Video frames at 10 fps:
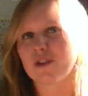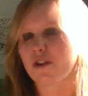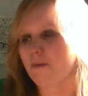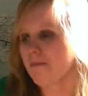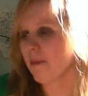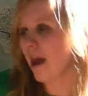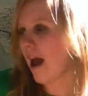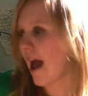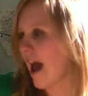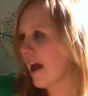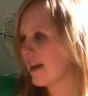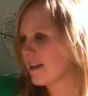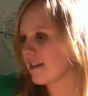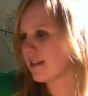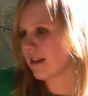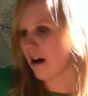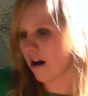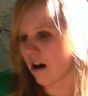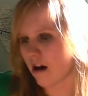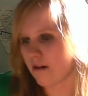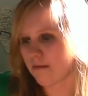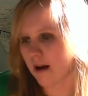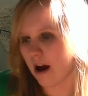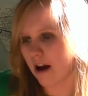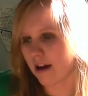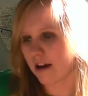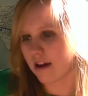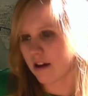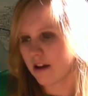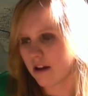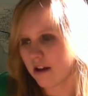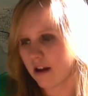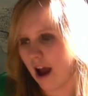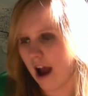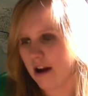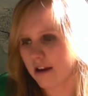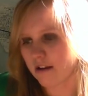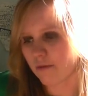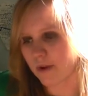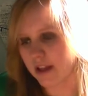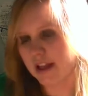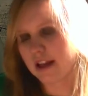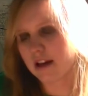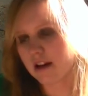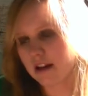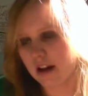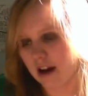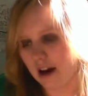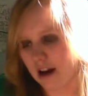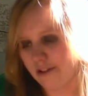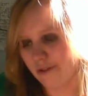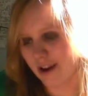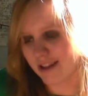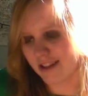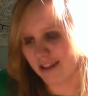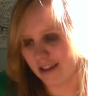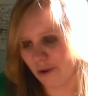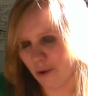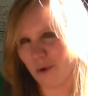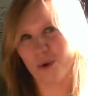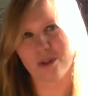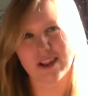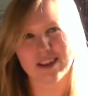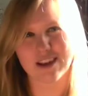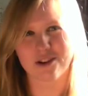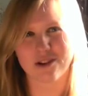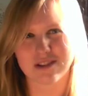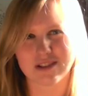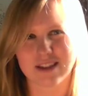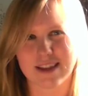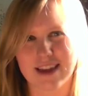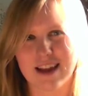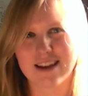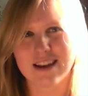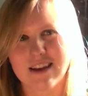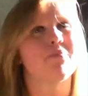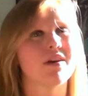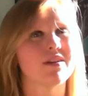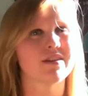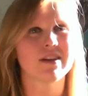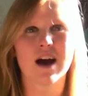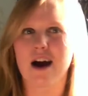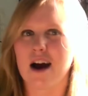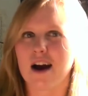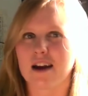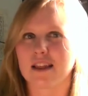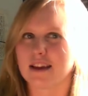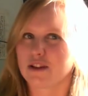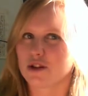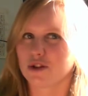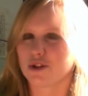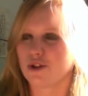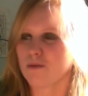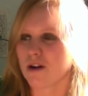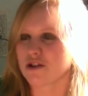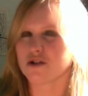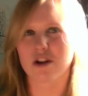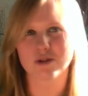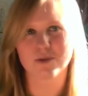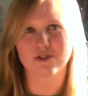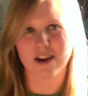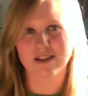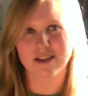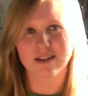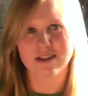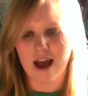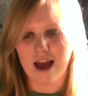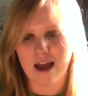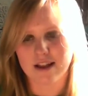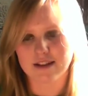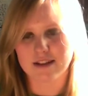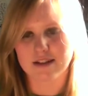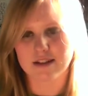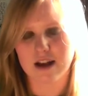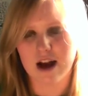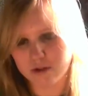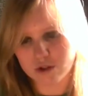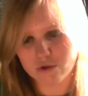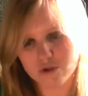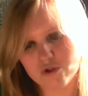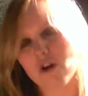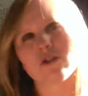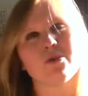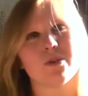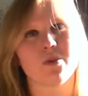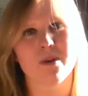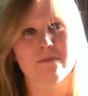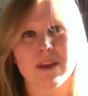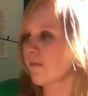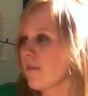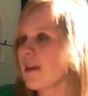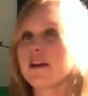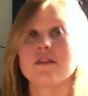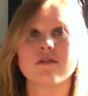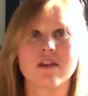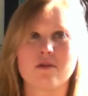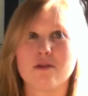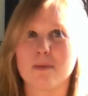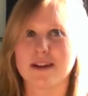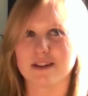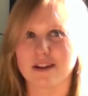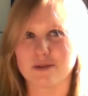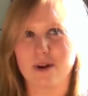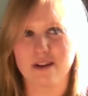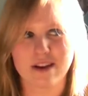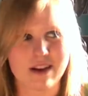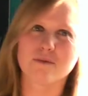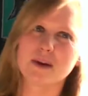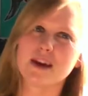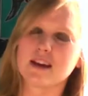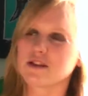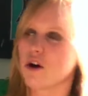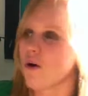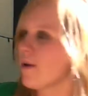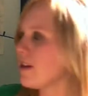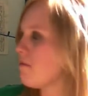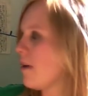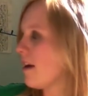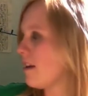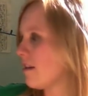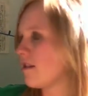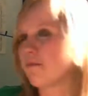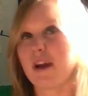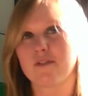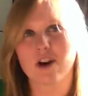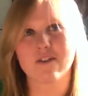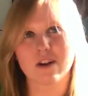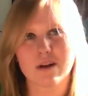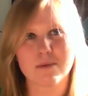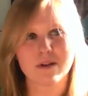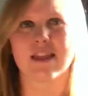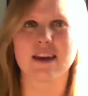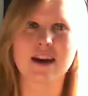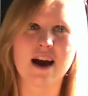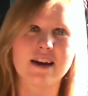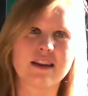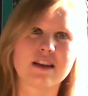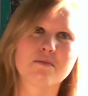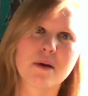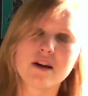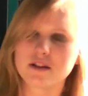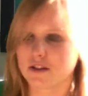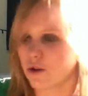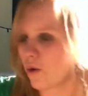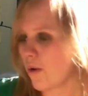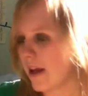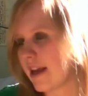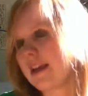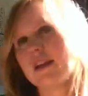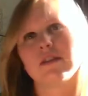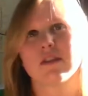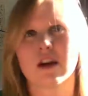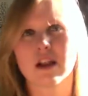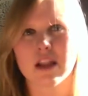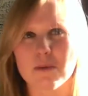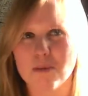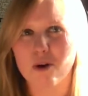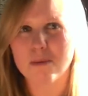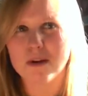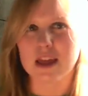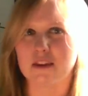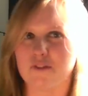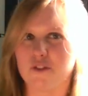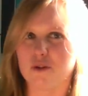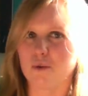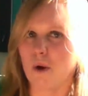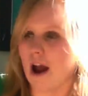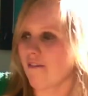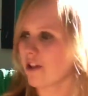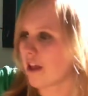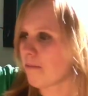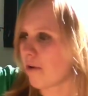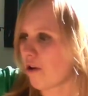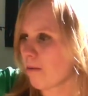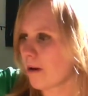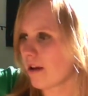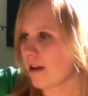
a girl and I hadn't really addressed the whole liking girls thing yet, but I liked her too much not to address it and it was too strong to ignore. Here's the thing with my sexuality. For me, it's always been something I've covered up. The thing I can compare it to is a light bulb. If you have a light bulb